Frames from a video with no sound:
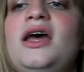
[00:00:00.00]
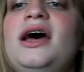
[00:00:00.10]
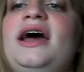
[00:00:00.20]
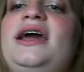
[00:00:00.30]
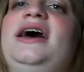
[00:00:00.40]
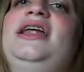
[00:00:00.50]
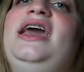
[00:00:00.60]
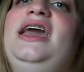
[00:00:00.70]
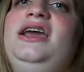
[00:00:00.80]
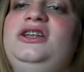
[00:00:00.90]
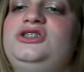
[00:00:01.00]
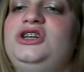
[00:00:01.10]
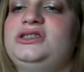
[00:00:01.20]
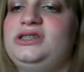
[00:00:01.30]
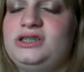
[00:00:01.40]
I got eight
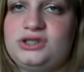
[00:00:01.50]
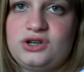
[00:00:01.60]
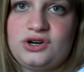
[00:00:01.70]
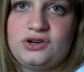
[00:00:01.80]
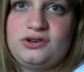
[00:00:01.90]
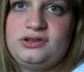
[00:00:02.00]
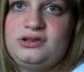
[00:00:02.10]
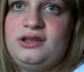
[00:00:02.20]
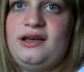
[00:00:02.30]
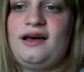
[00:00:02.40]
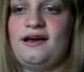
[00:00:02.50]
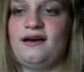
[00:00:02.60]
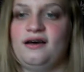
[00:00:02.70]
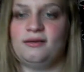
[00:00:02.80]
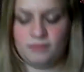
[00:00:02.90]
Jesse's Girl
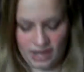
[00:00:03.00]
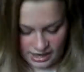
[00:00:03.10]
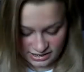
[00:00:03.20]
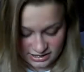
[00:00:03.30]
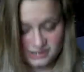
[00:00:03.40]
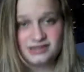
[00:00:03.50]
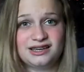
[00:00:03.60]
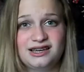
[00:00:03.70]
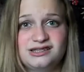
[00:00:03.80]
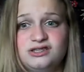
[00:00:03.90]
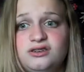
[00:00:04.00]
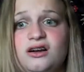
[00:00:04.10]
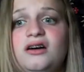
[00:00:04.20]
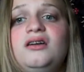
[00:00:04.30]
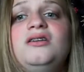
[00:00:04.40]
um, eye dusts, I guess they're
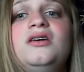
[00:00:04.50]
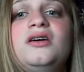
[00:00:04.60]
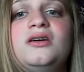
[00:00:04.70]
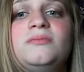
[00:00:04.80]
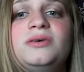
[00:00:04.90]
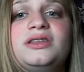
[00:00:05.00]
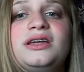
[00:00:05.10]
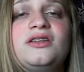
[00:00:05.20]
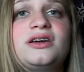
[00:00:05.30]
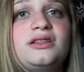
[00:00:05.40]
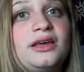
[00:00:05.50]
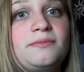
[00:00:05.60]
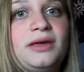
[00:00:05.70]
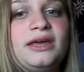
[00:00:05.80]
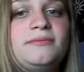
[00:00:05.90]
called, but they look like
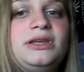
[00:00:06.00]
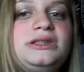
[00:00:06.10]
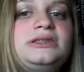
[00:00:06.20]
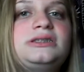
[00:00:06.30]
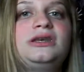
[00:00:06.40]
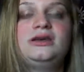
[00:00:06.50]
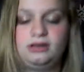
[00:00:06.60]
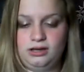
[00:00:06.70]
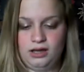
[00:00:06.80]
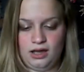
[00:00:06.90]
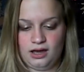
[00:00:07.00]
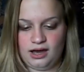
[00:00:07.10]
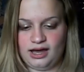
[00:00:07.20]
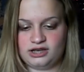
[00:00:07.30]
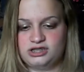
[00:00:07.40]
pigments.
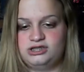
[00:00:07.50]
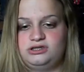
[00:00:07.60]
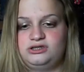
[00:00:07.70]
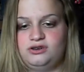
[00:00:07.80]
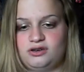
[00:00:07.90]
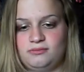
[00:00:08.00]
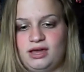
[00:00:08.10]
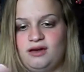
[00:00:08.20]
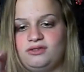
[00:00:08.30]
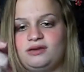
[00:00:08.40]
I actually took them out.